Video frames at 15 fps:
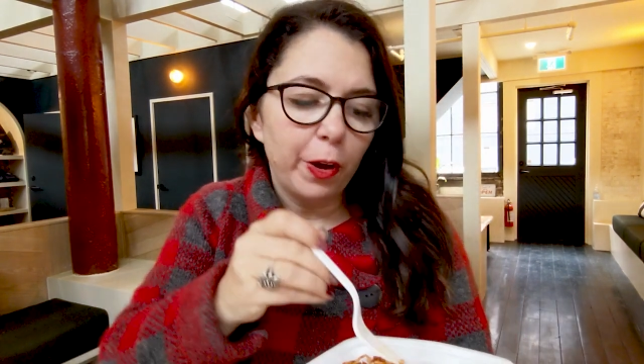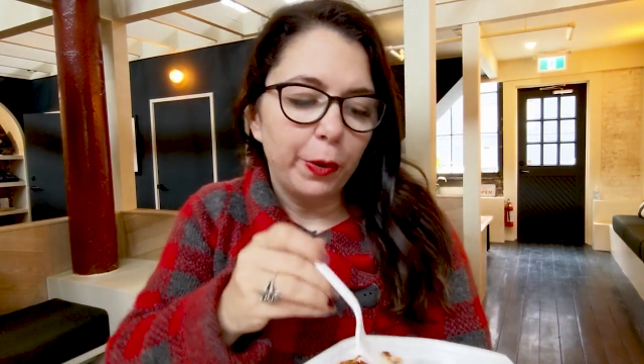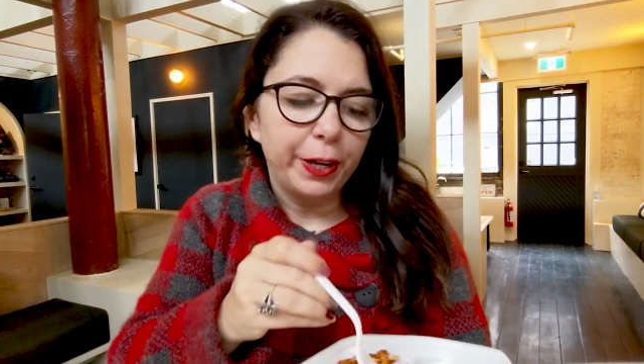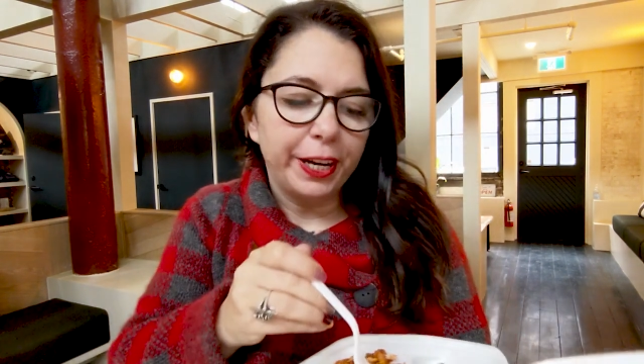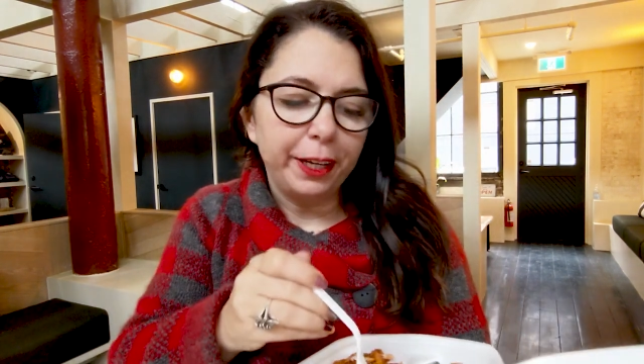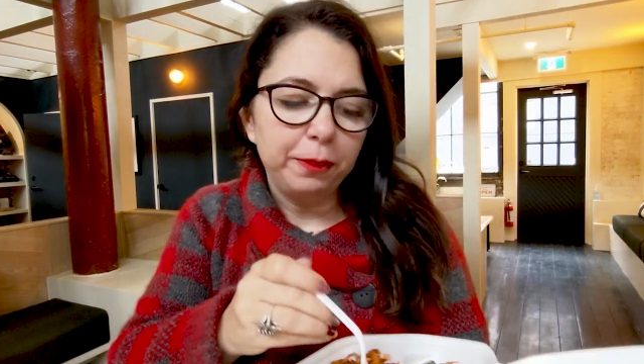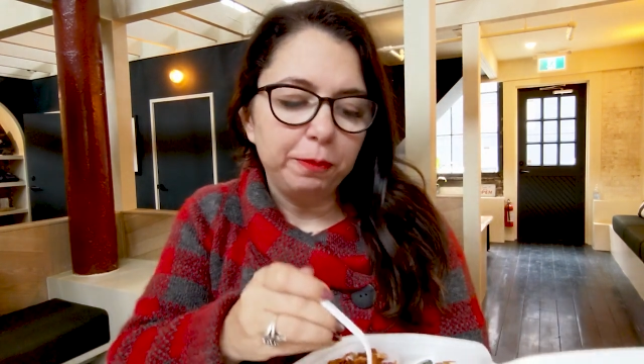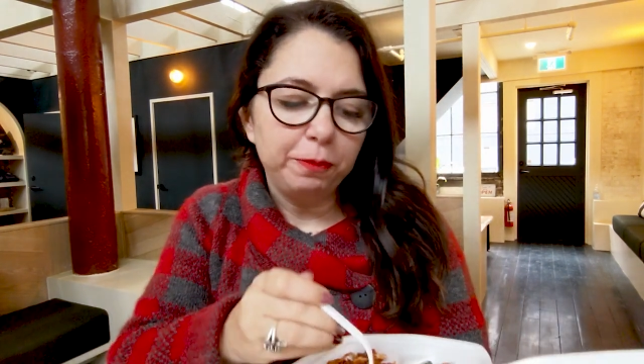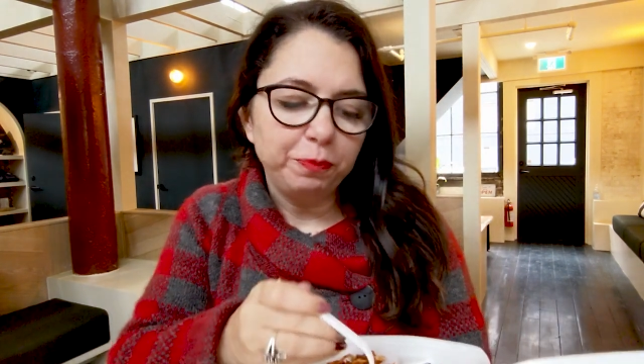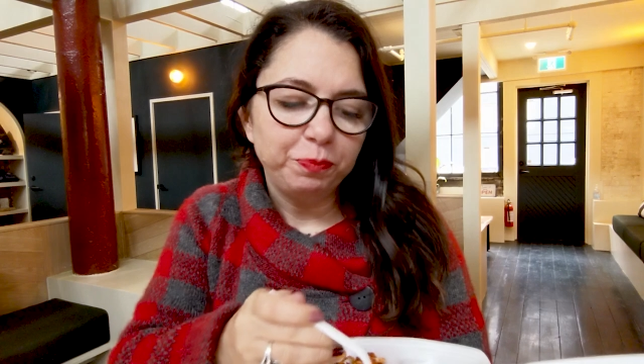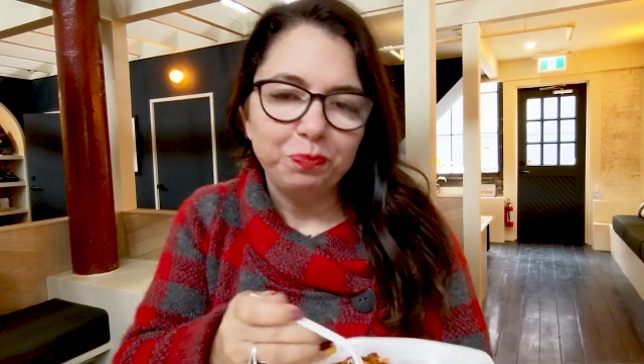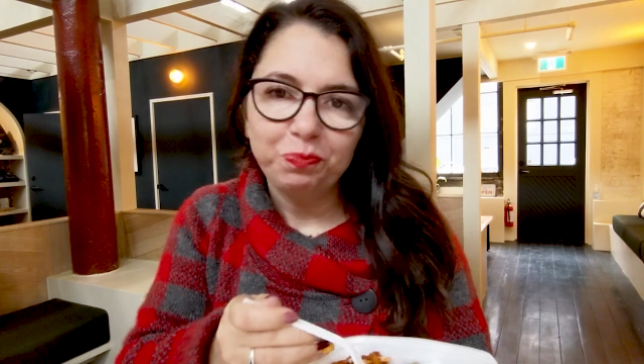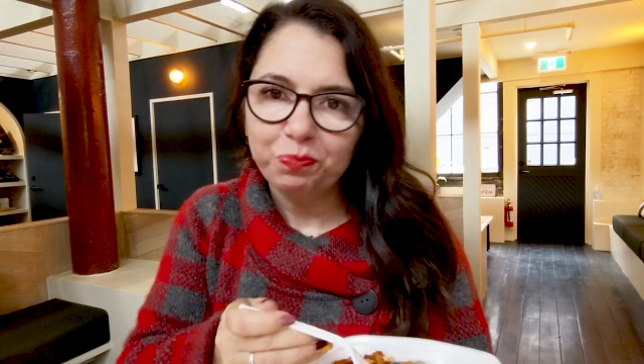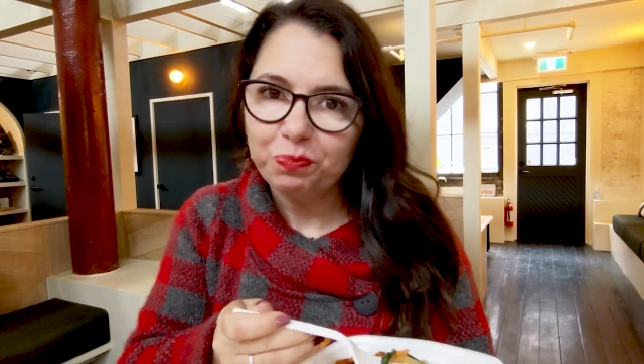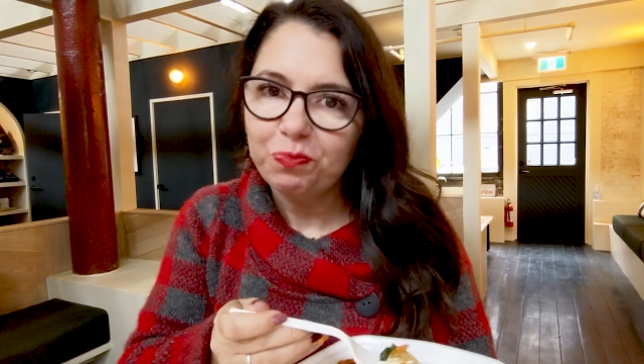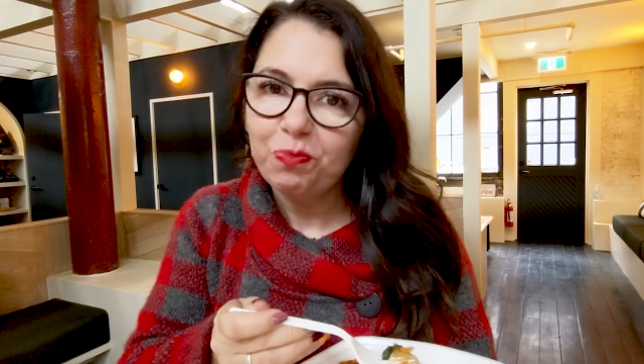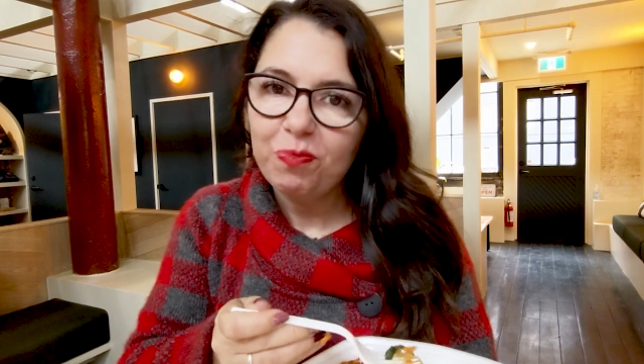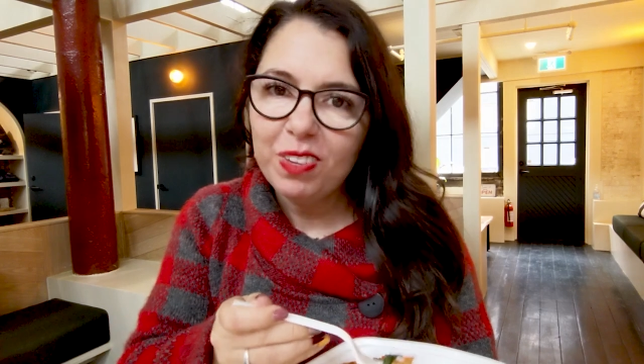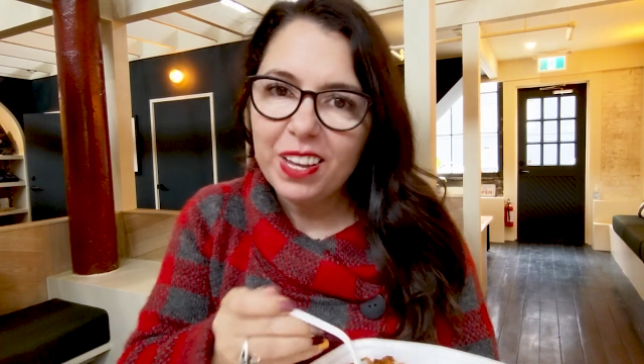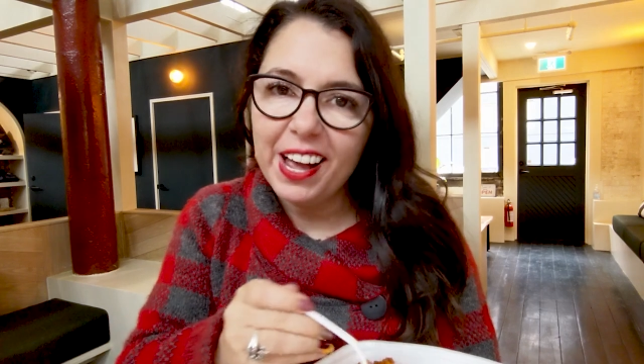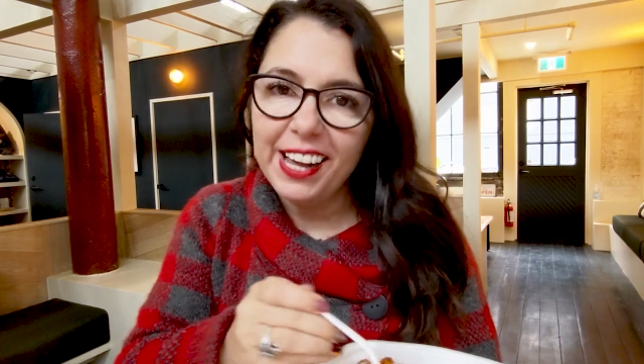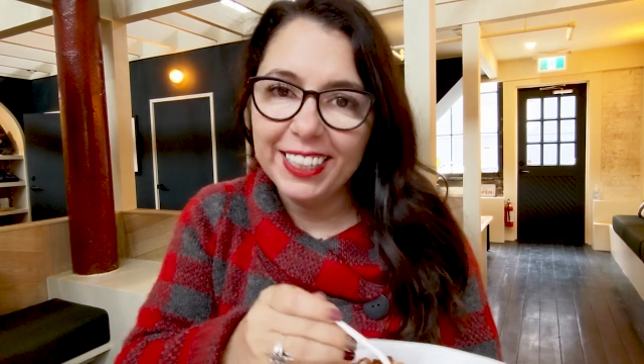Okay.
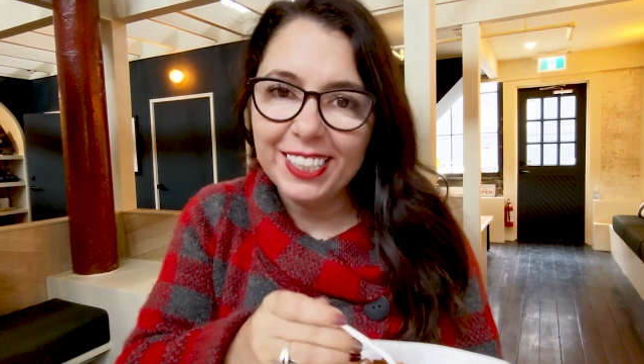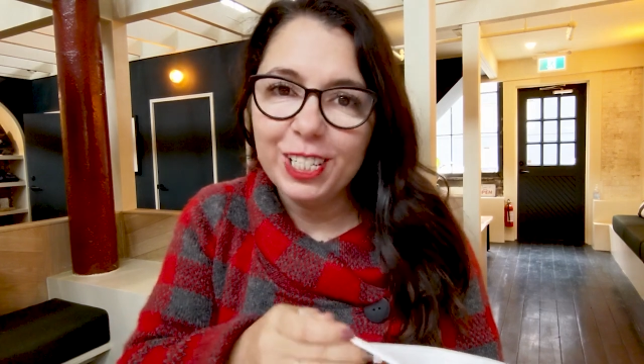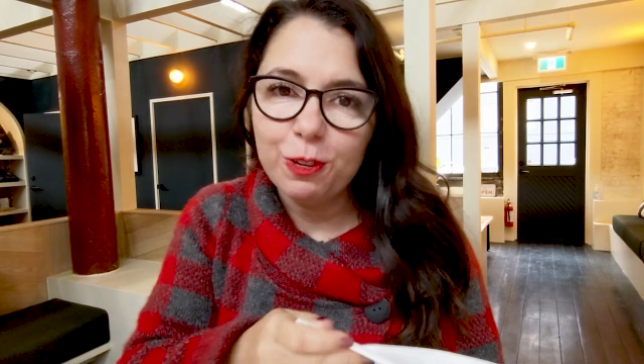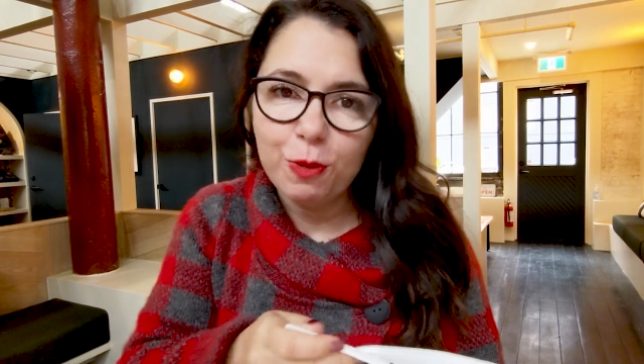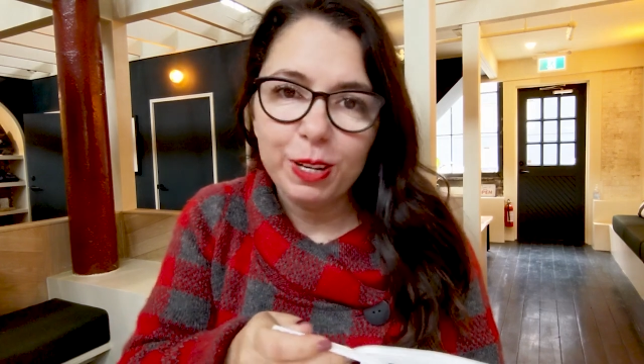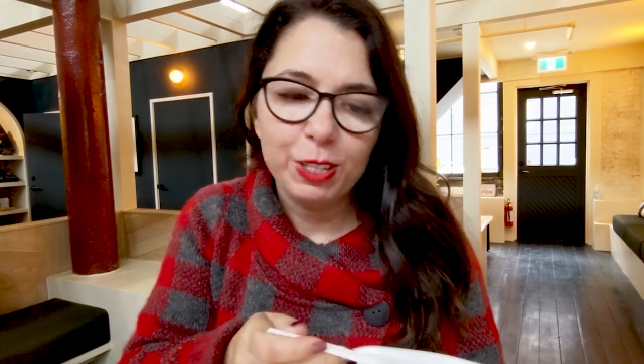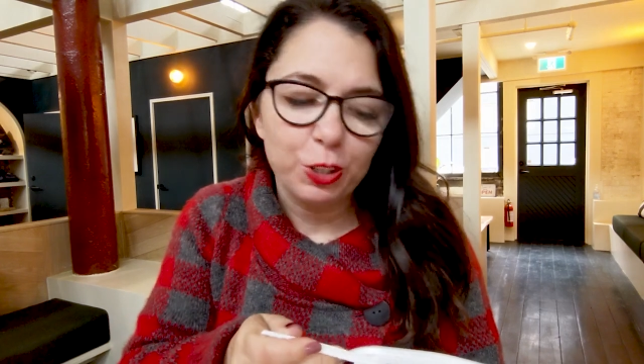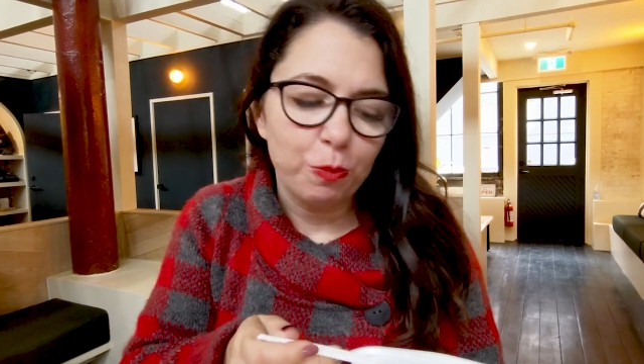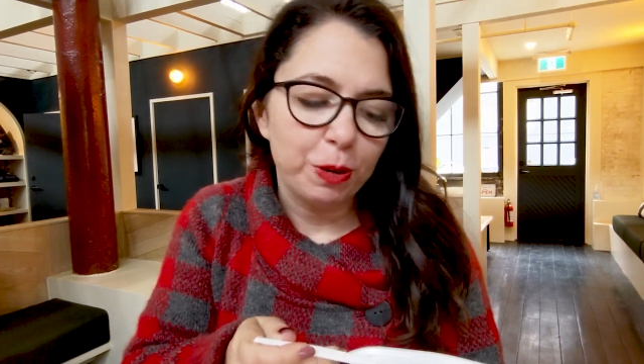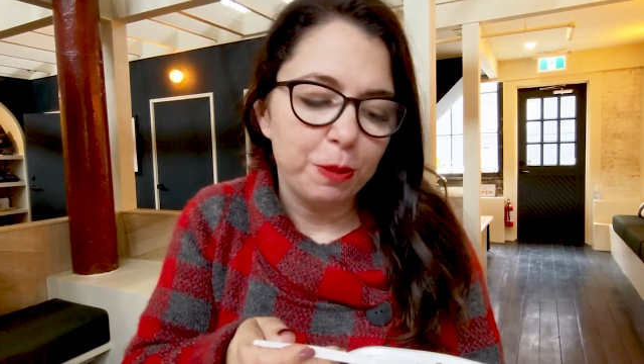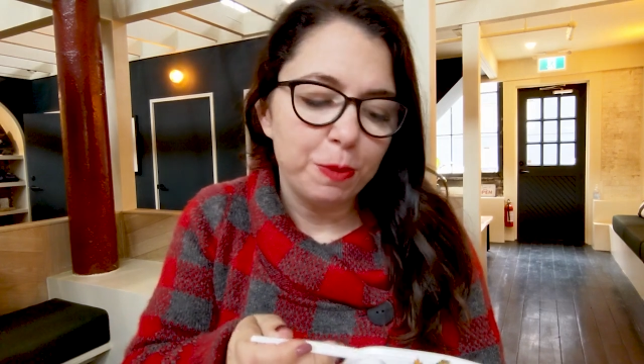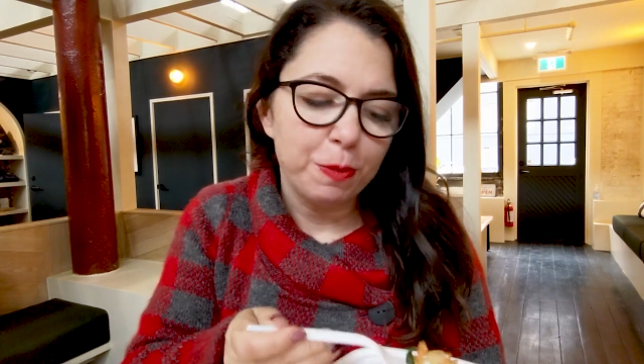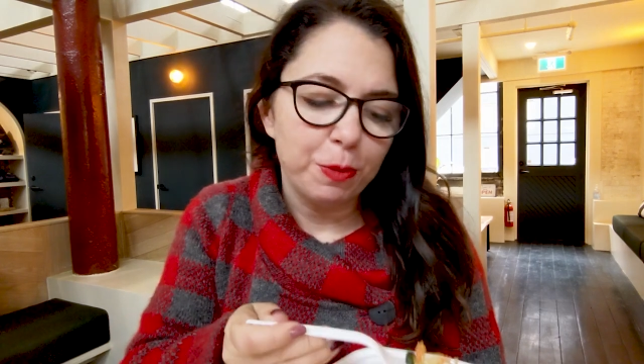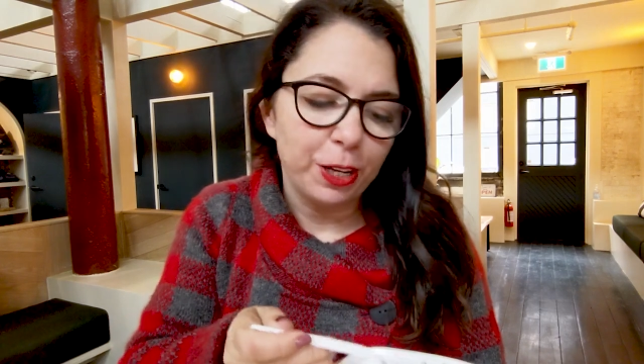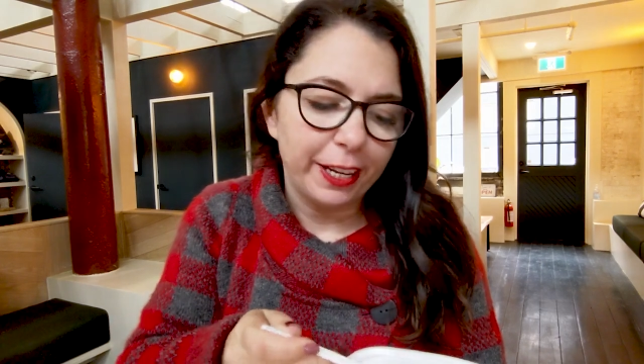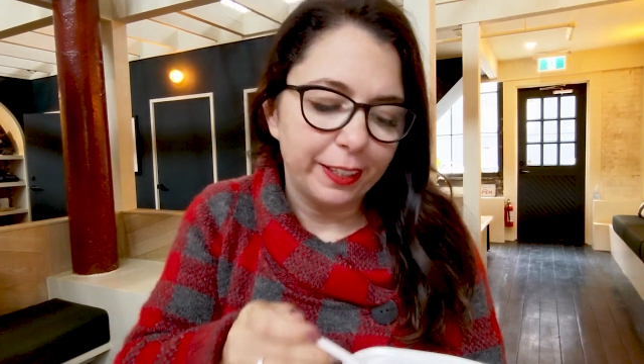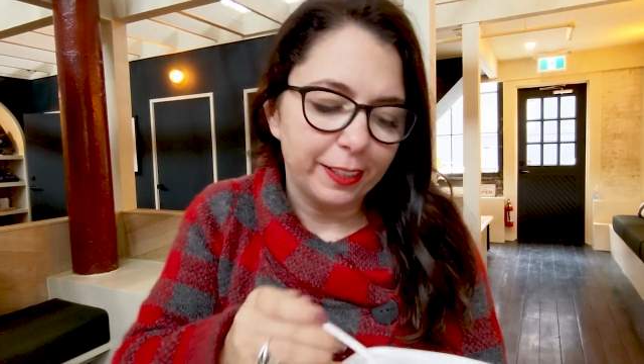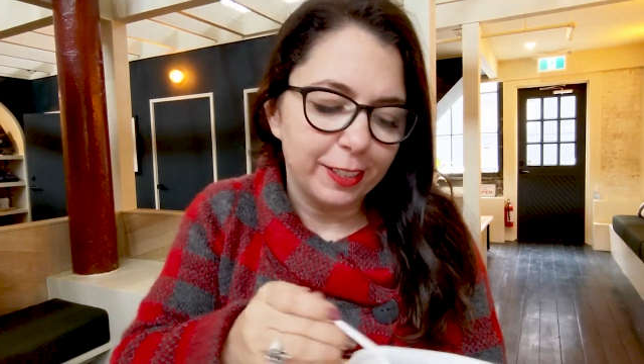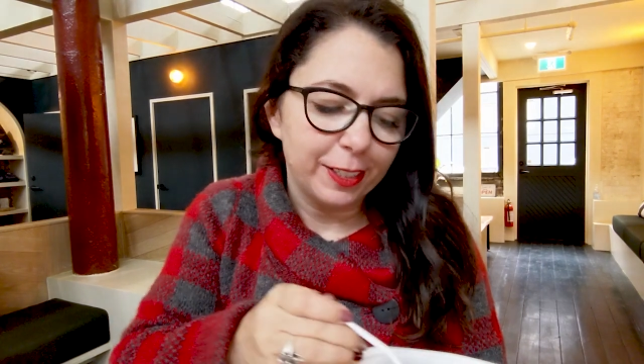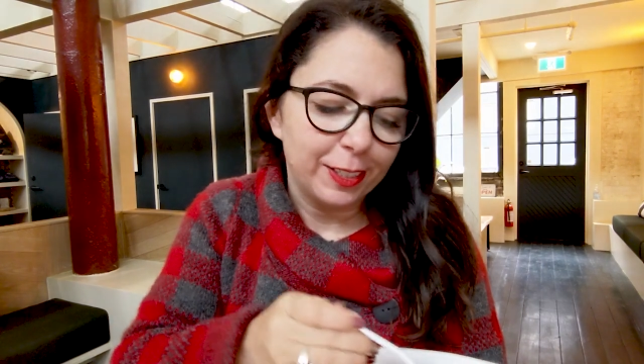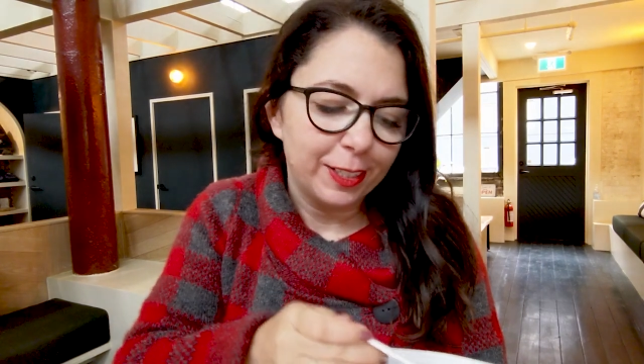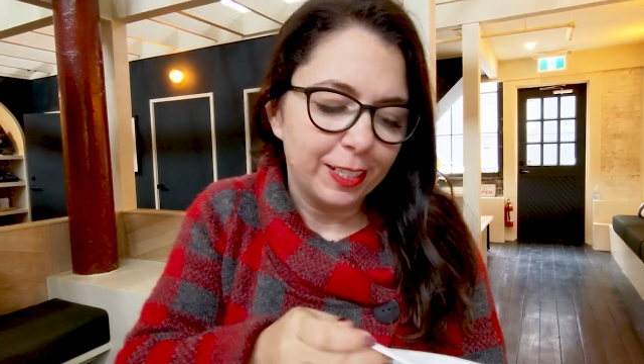I can see why so many people like this.